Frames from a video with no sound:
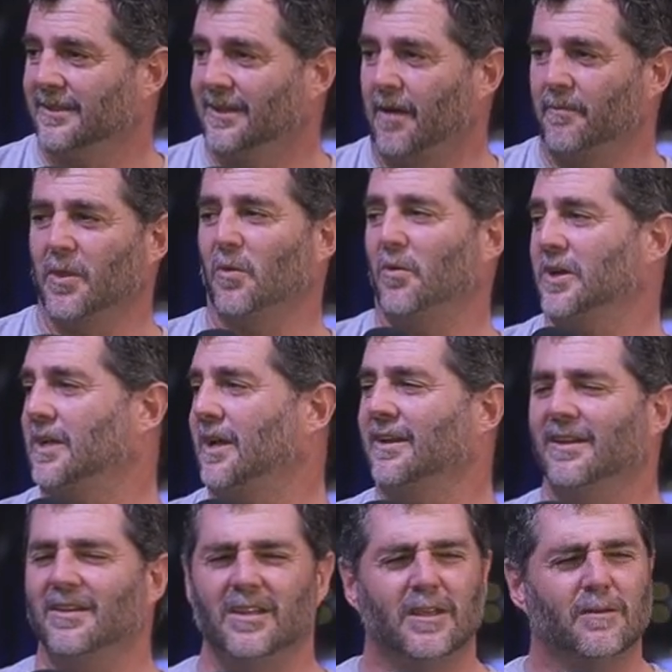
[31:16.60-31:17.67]
I'm the what?
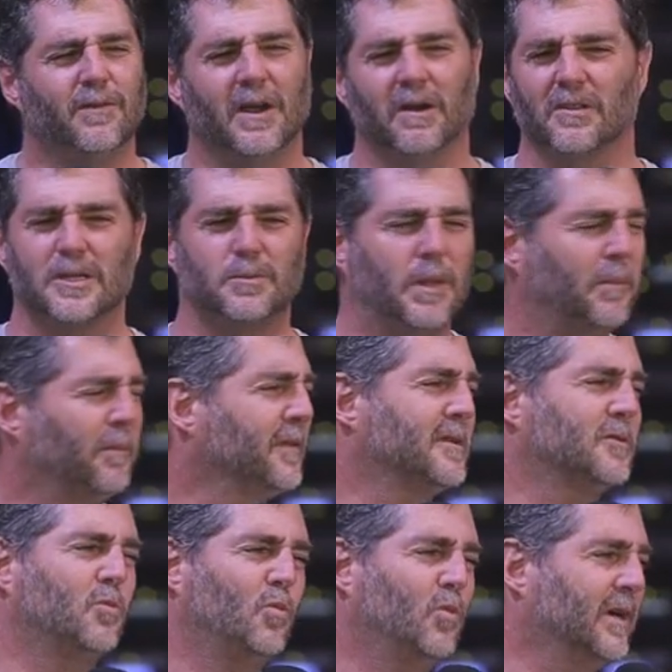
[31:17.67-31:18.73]
And you find all these people with
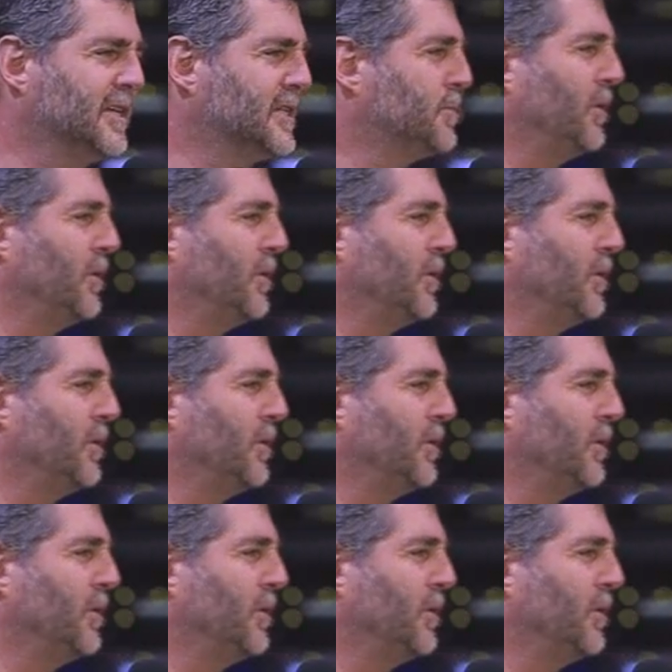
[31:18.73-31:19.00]
these weird